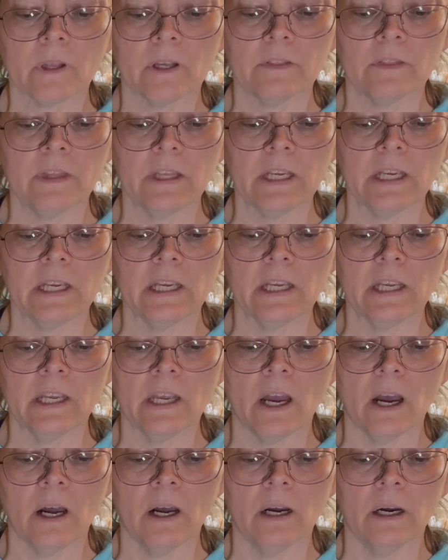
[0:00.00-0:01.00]
the
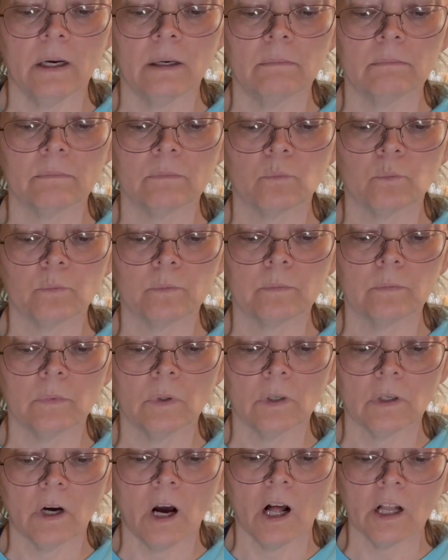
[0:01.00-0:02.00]

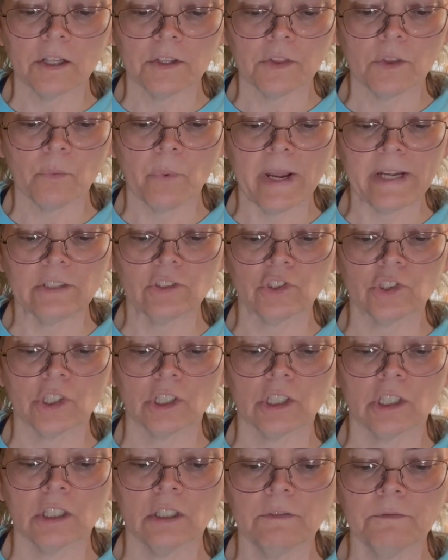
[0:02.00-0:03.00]
all of the white
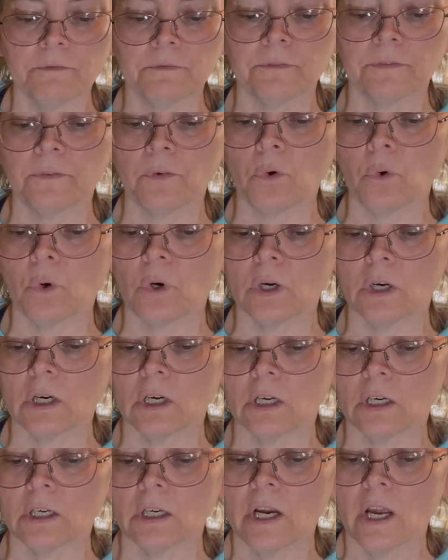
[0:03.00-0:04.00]
sugar
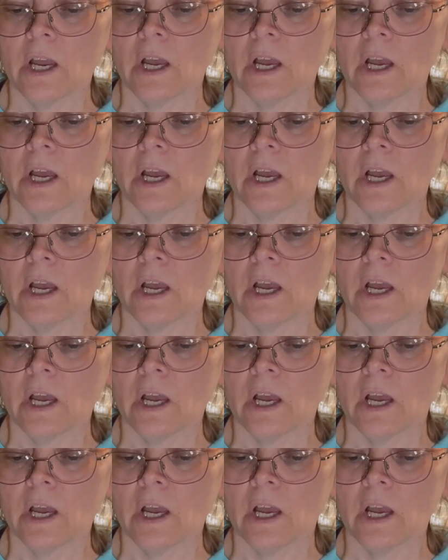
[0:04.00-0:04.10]
for